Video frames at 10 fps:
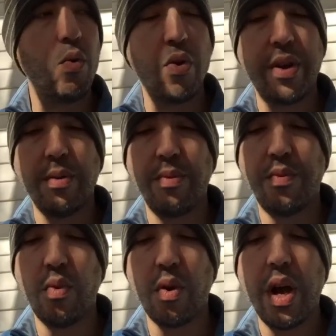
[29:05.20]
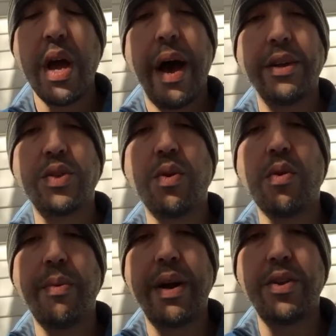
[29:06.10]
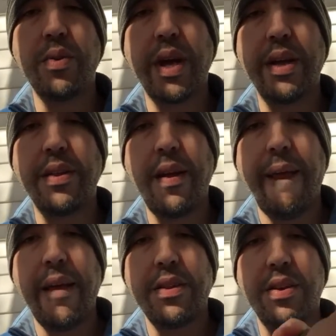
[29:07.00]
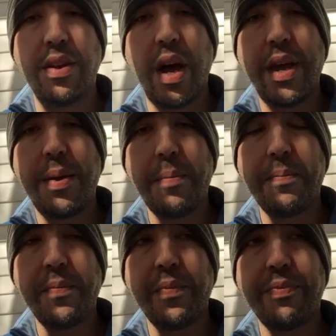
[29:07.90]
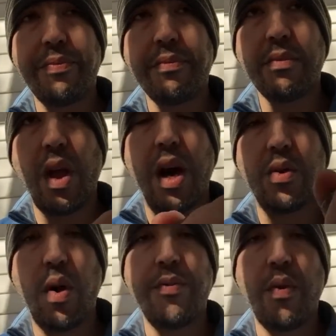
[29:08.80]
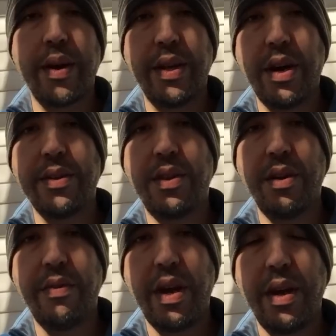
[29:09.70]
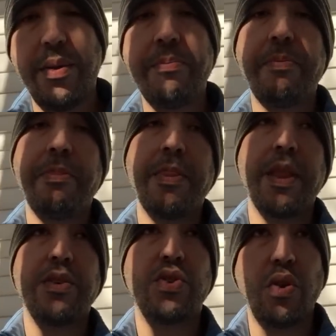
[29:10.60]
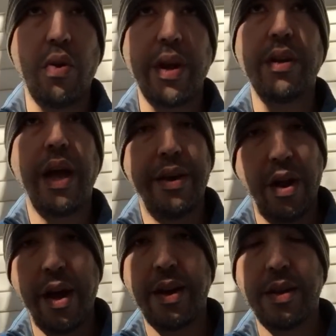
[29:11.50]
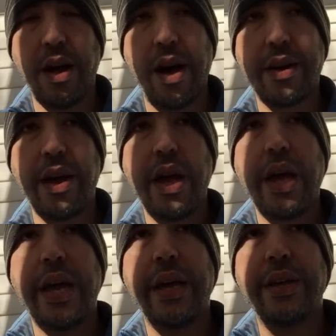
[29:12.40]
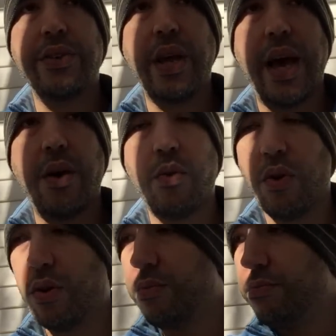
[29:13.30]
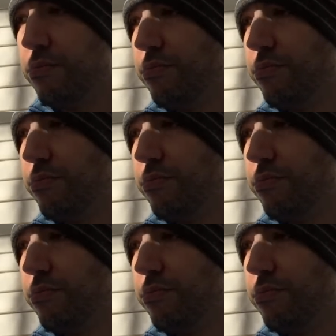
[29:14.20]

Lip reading: who weren't here before, I just want to remind you again, tonight on quitefrankly.tv, starting at 9 o'clock, is our